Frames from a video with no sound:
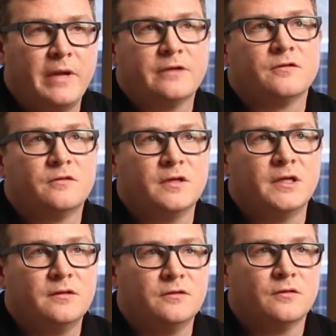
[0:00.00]
makes the
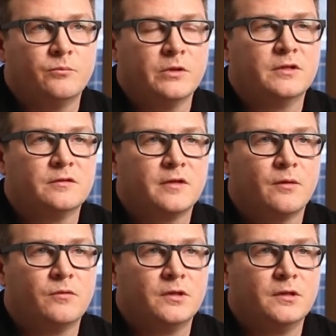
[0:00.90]
city. These are the buildings
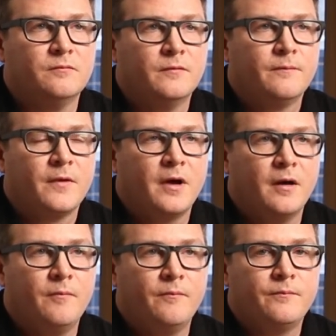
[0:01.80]
that really
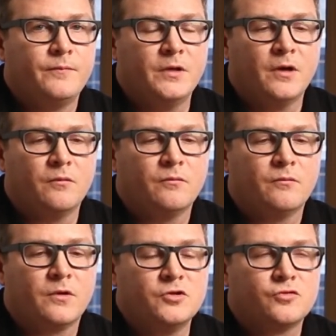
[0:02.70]

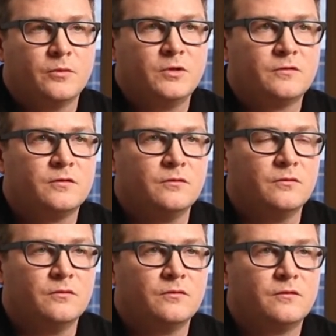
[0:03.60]
contribute
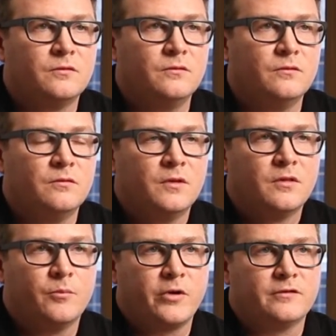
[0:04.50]
to
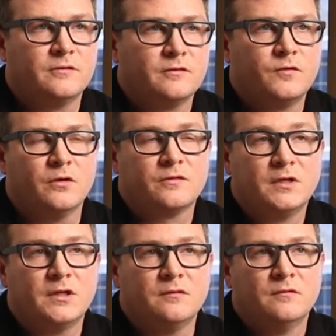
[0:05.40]
the presence of New York
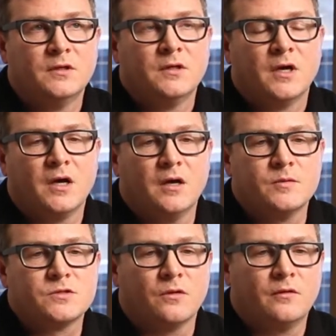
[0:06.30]
City.
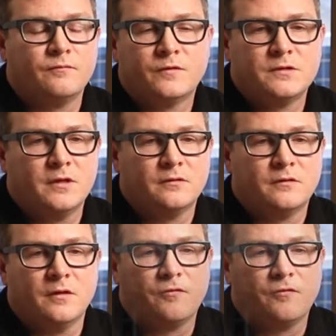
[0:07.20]
So the